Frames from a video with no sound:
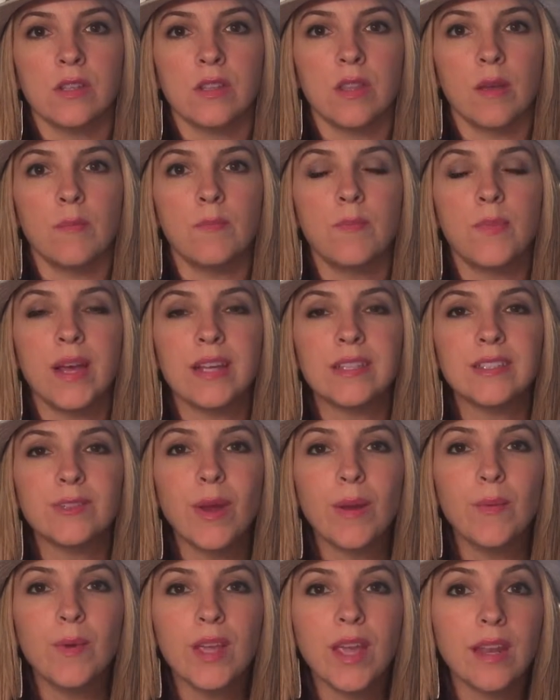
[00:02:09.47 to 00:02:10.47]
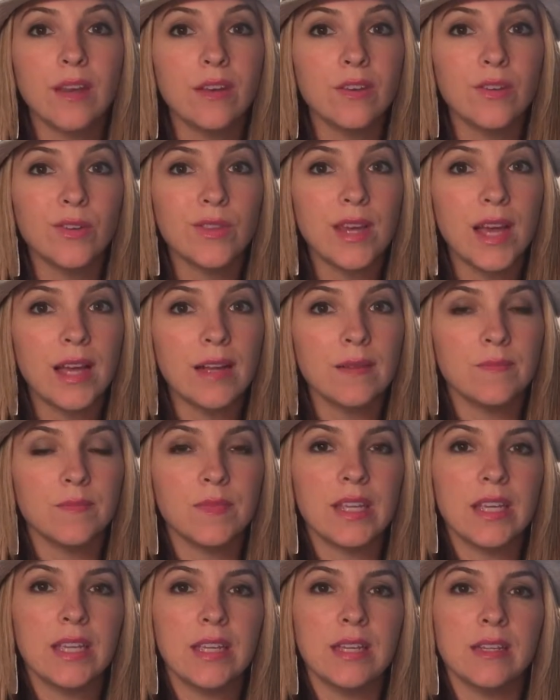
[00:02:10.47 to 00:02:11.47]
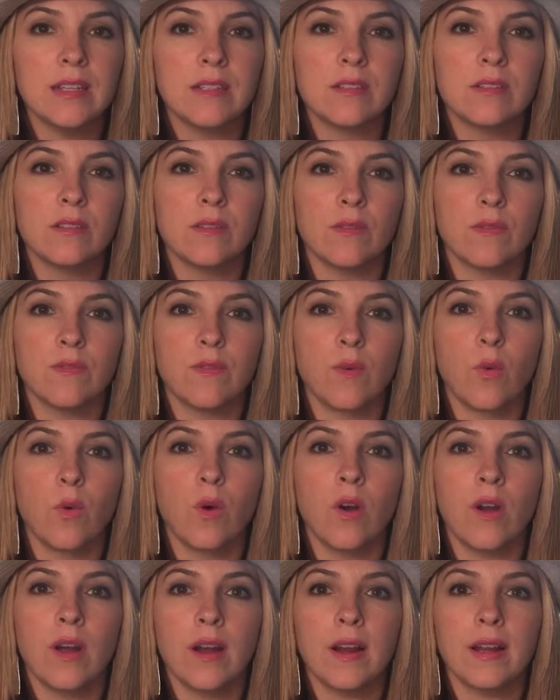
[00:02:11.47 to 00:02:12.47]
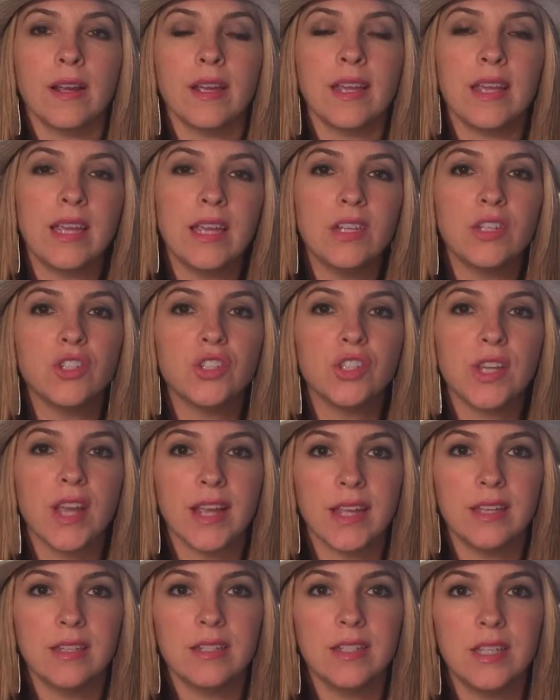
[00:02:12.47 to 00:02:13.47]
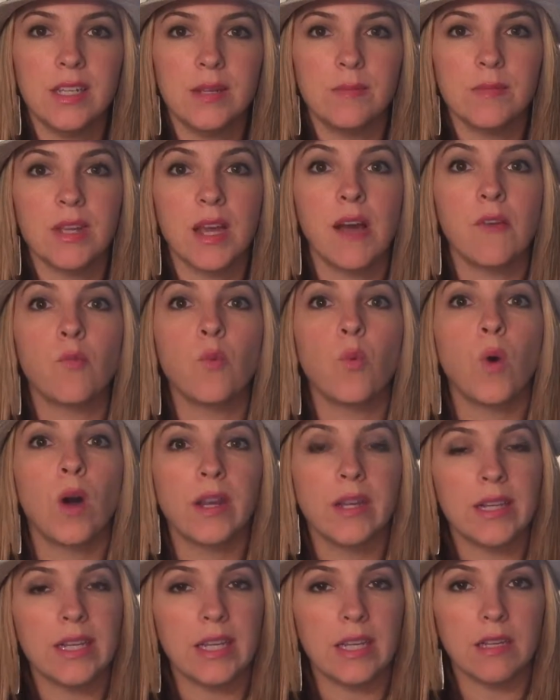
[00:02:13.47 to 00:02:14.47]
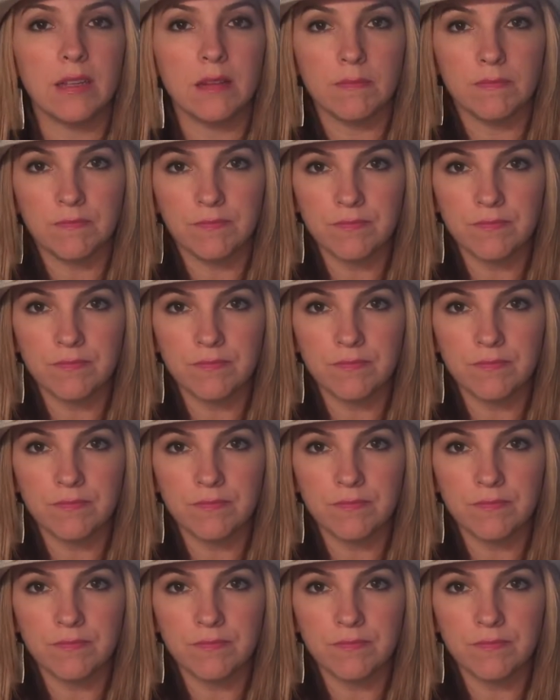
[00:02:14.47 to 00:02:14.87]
The best way we can do that is for each check-in team to have one lead.